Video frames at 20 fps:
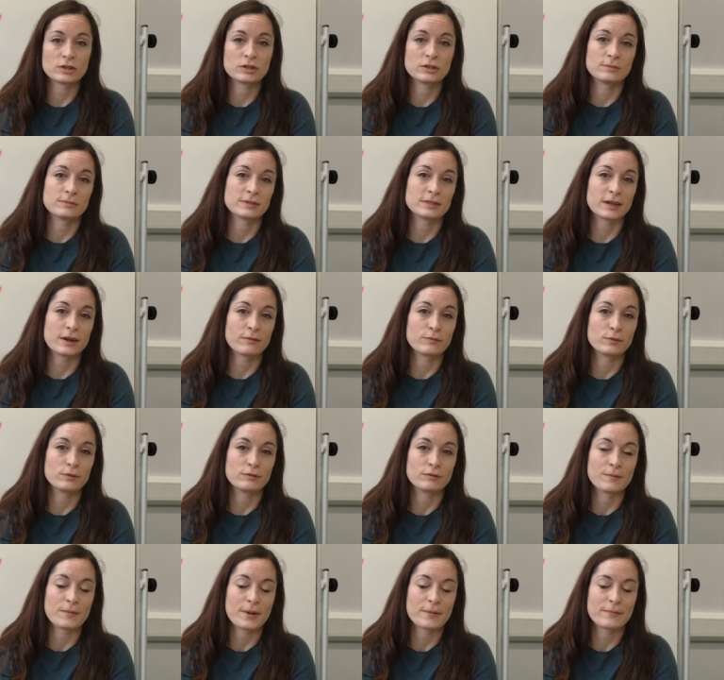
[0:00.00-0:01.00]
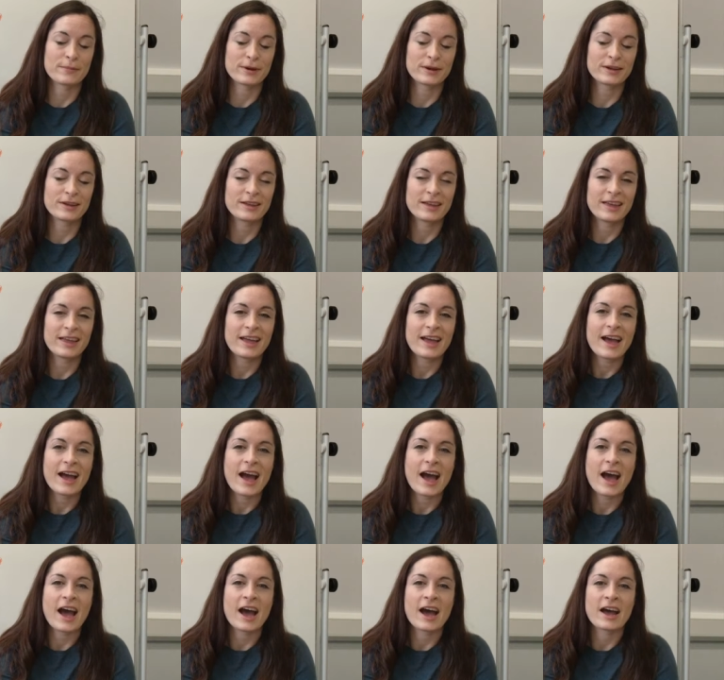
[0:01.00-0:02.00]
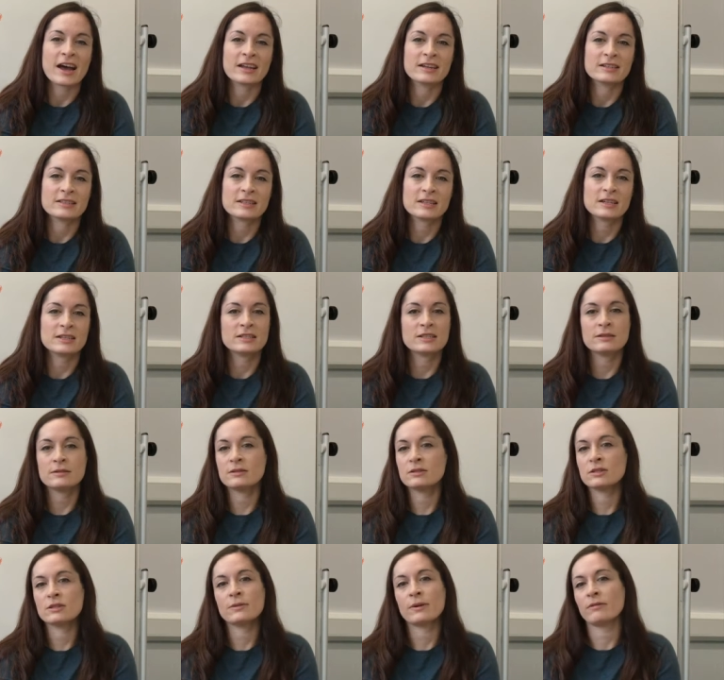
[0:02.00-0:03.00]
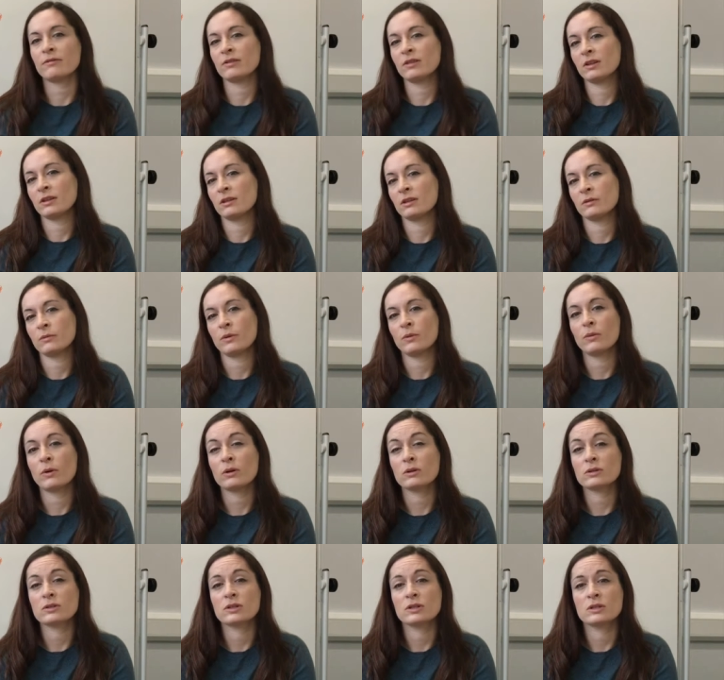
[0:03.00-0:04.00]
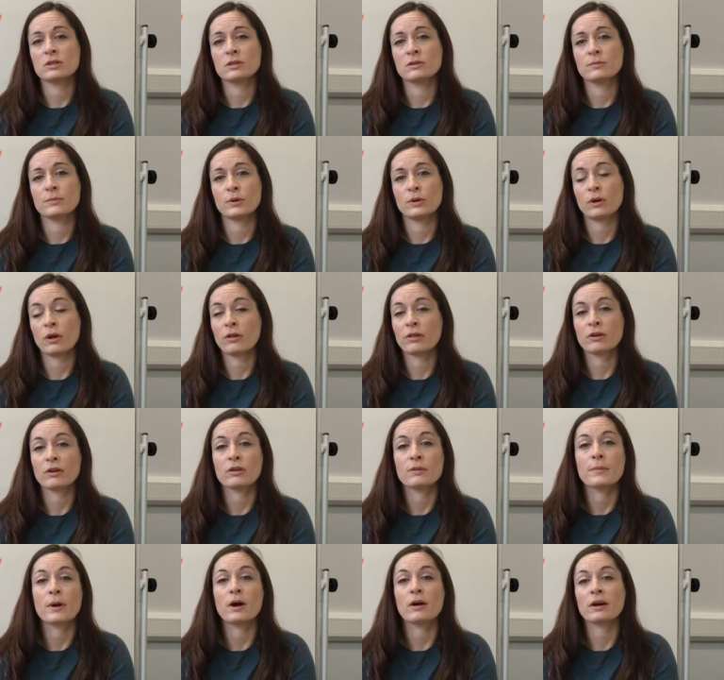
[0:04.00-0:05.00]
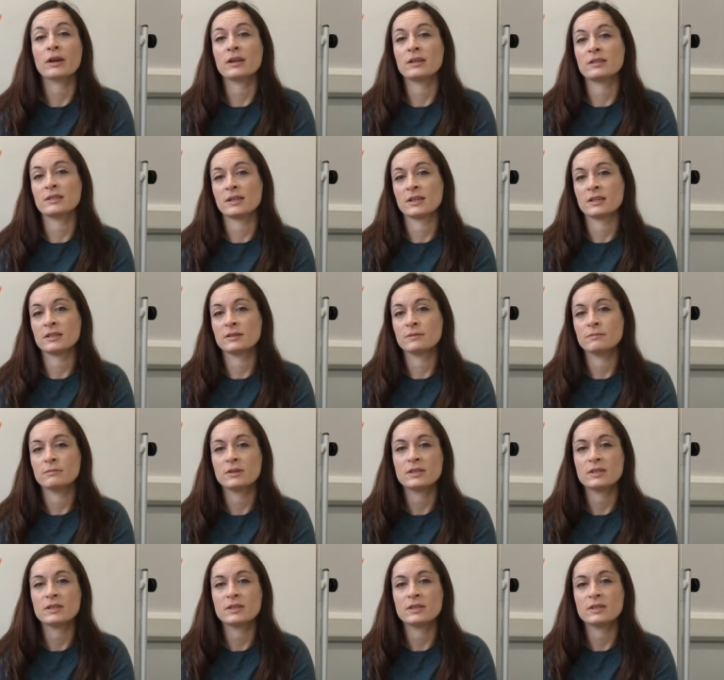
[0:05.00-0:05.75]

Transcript: some staff will remember, and it didn't do everything that we wanted to, but nothing on the market did.